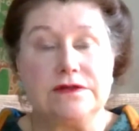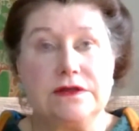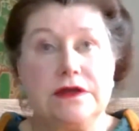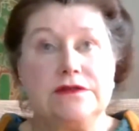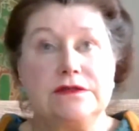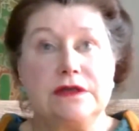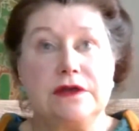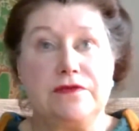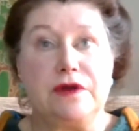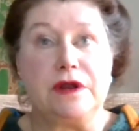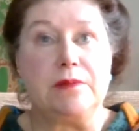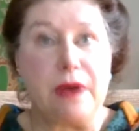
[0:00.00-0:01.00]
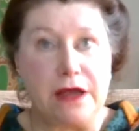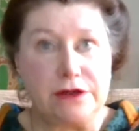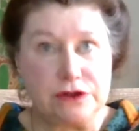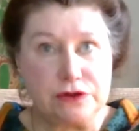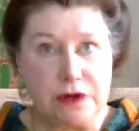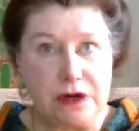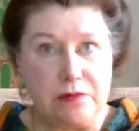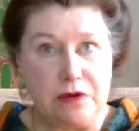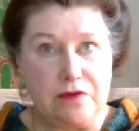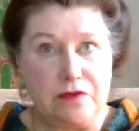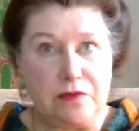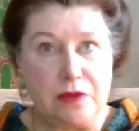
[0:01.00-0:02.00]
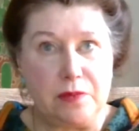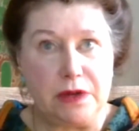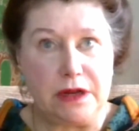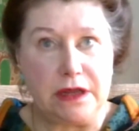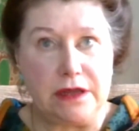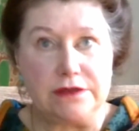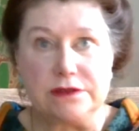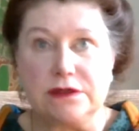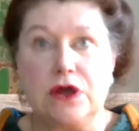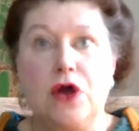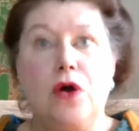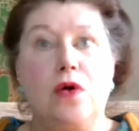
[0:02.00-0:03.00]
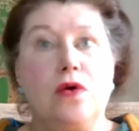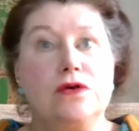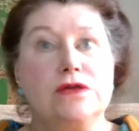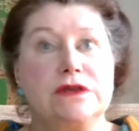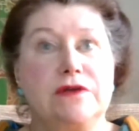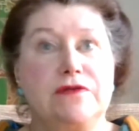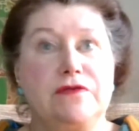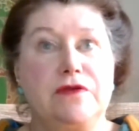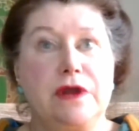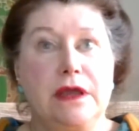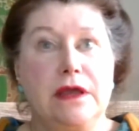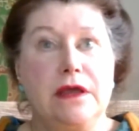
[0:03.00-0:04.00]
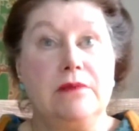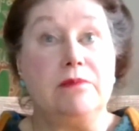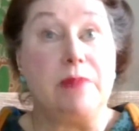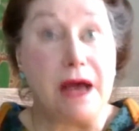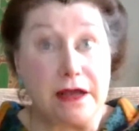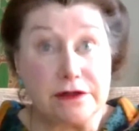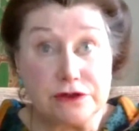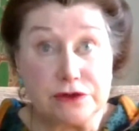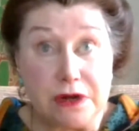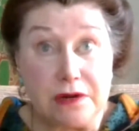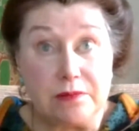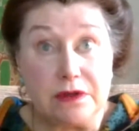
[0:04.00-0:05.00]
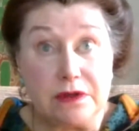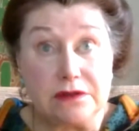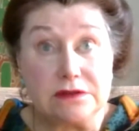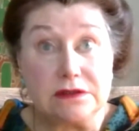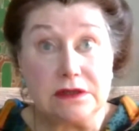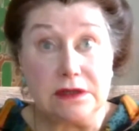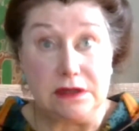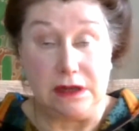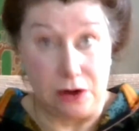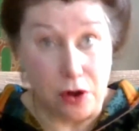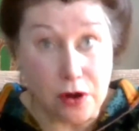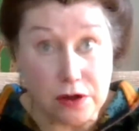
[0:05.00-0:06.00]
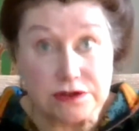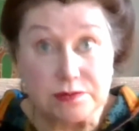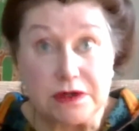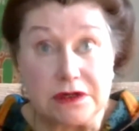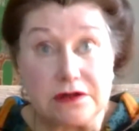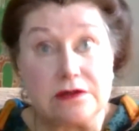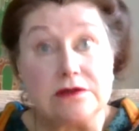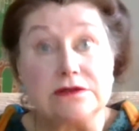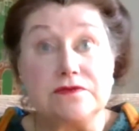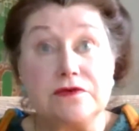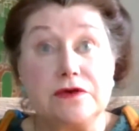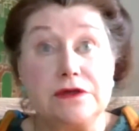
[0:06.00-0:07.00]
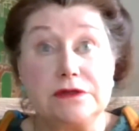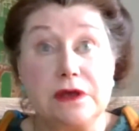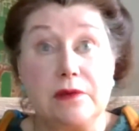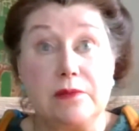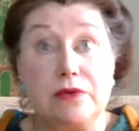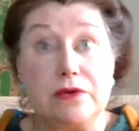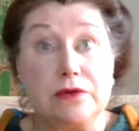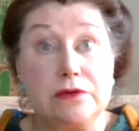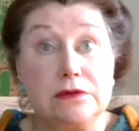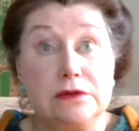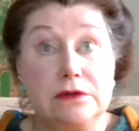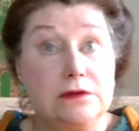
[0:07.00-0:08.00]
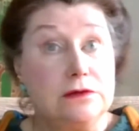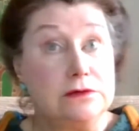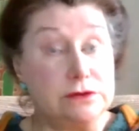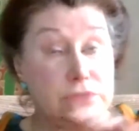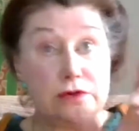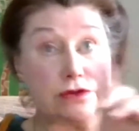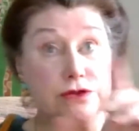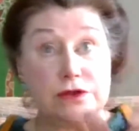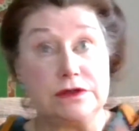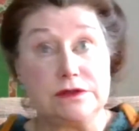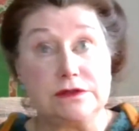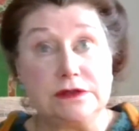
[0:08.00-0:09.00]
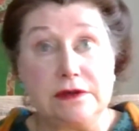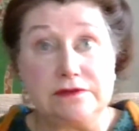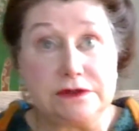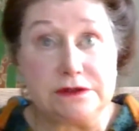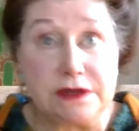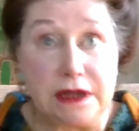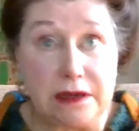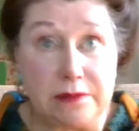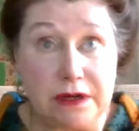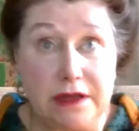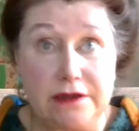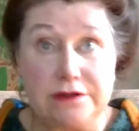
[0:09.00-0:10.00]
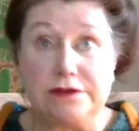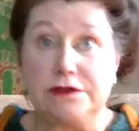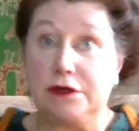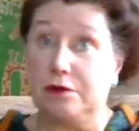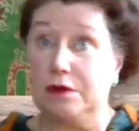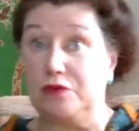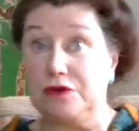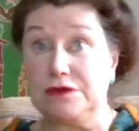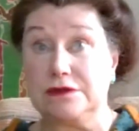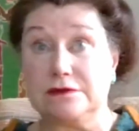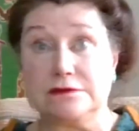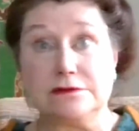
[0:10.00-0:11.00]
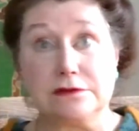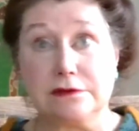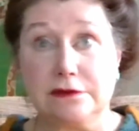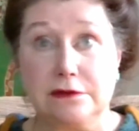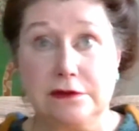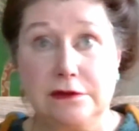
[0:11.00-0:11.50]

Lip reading: as they're suffering bad treatment from the police or suffering bad treatment in hospitals, for example. Torture doesn't have to take place, in prisons.